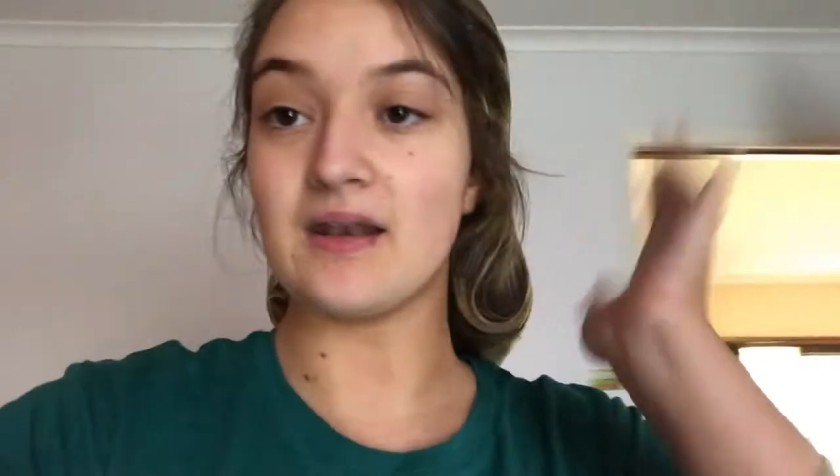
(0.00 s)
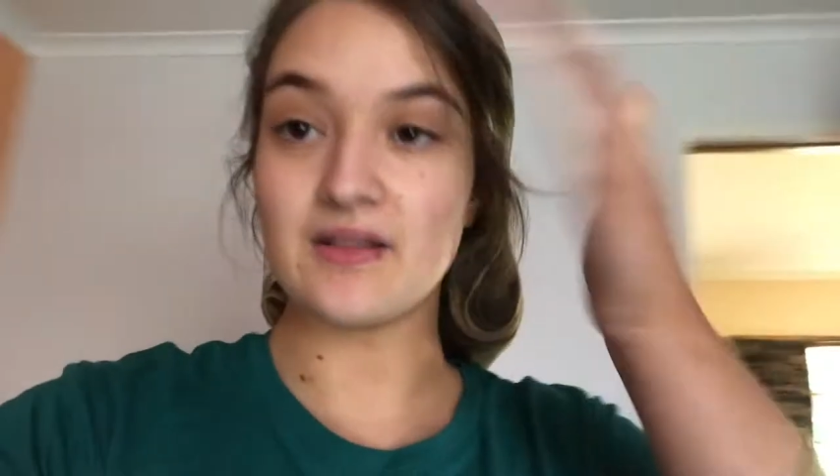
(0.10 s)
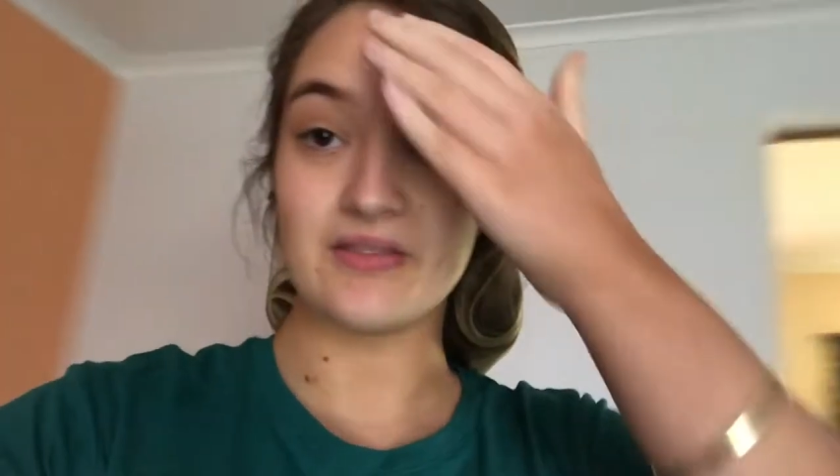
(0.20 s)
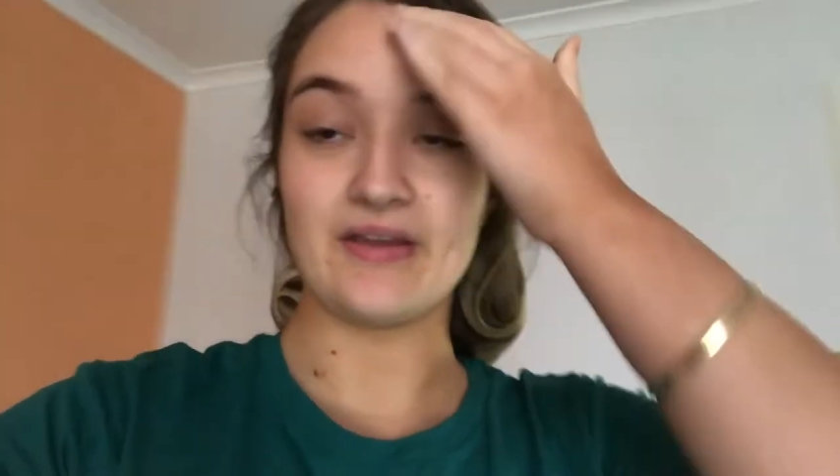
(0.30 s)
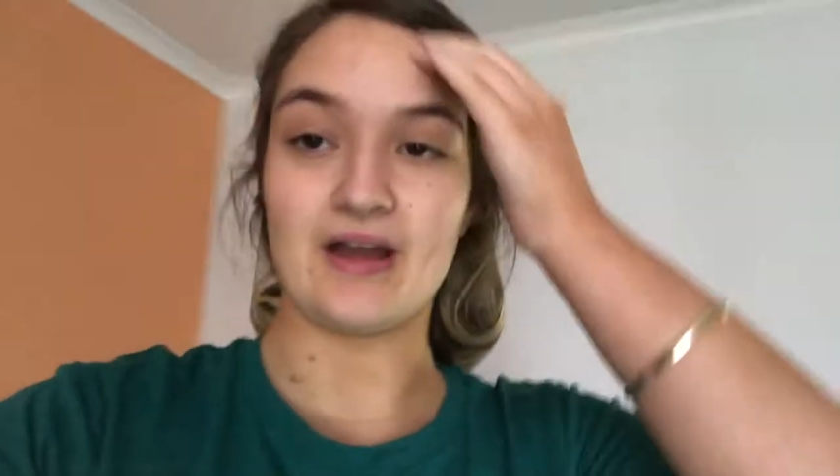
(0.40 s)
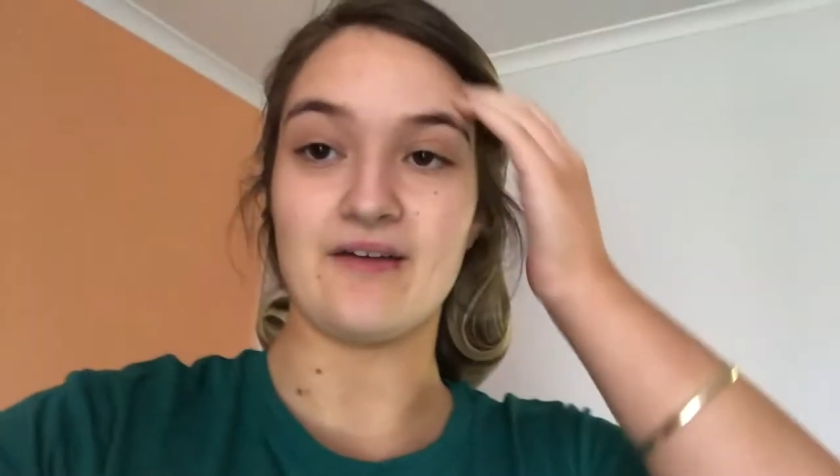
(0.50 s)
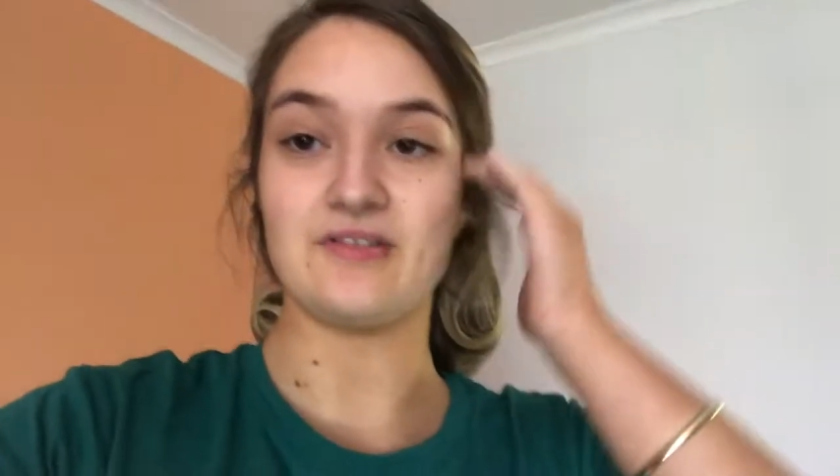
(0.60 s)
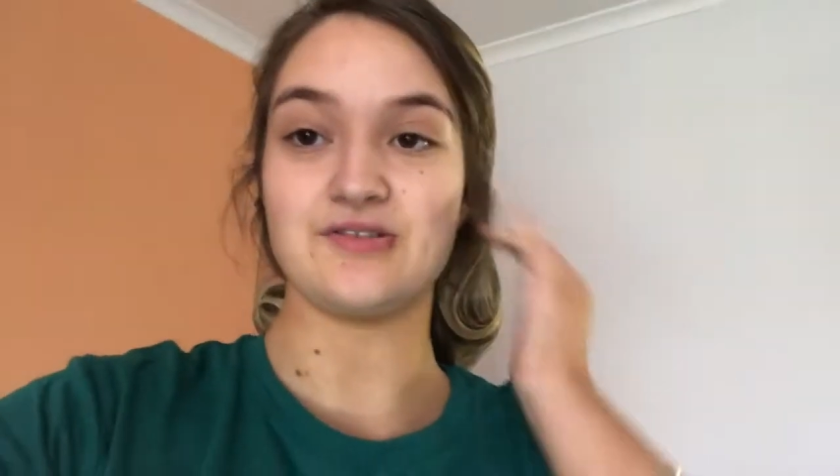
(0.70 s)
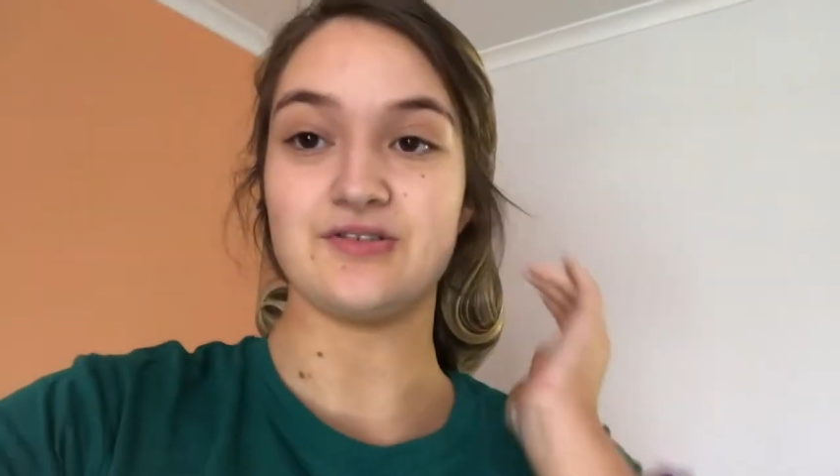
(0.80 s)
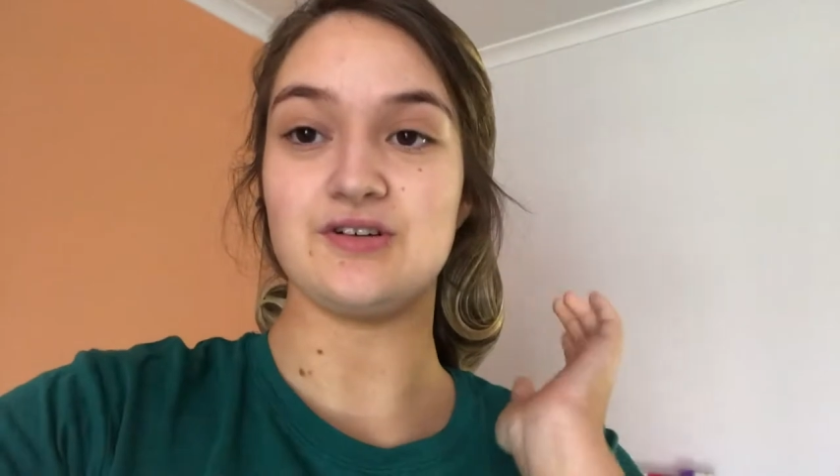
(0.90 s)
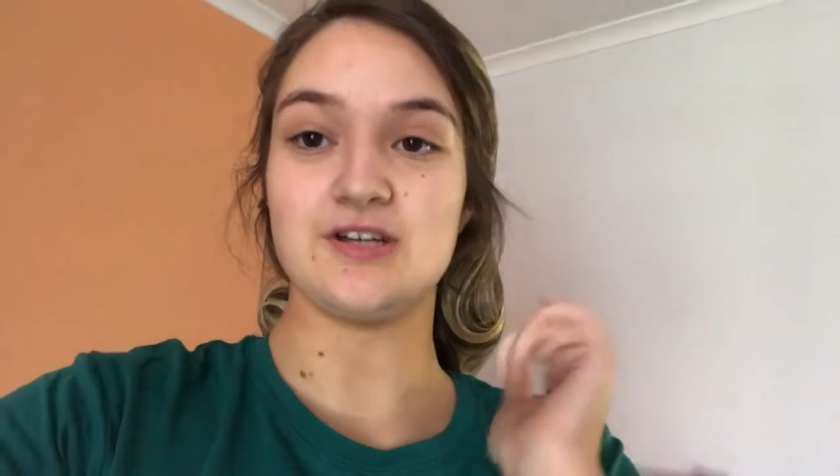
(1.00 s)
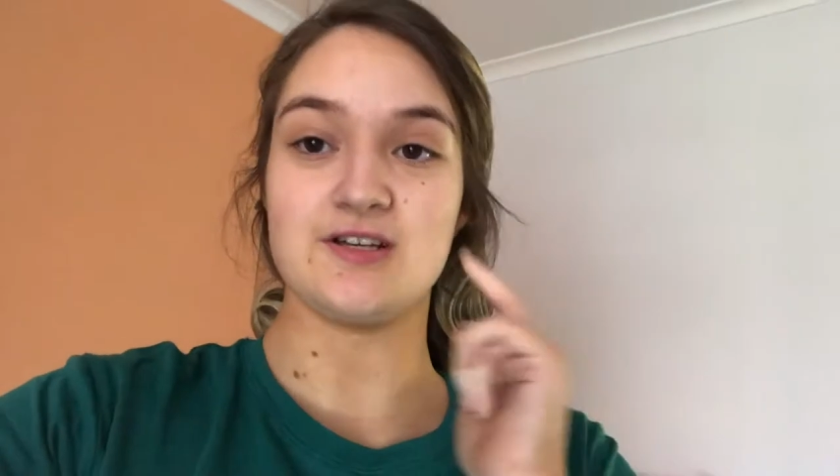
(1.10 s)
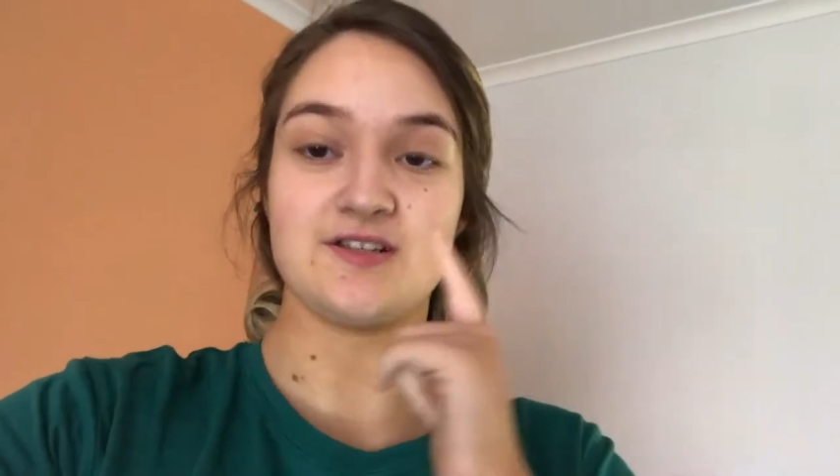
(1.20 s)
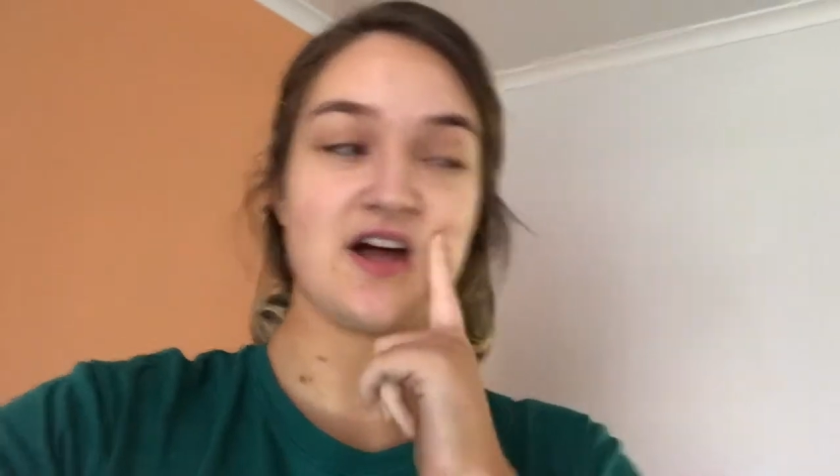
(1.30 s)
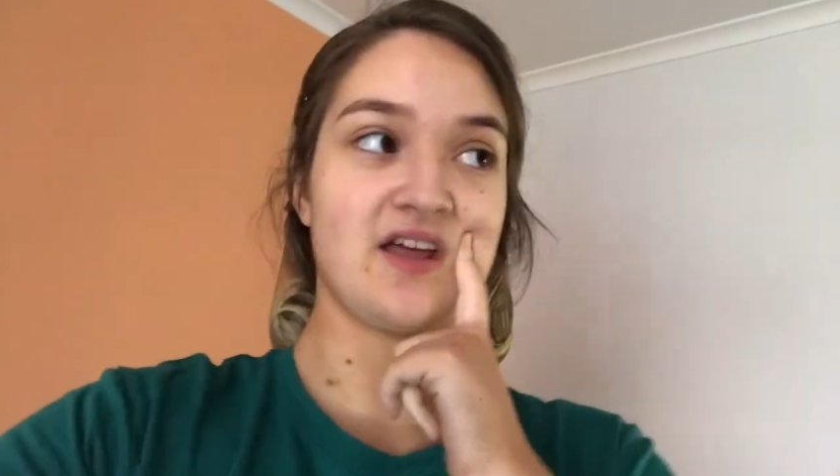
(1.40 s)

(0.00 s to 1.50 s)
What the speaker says: Another thing I have to do is,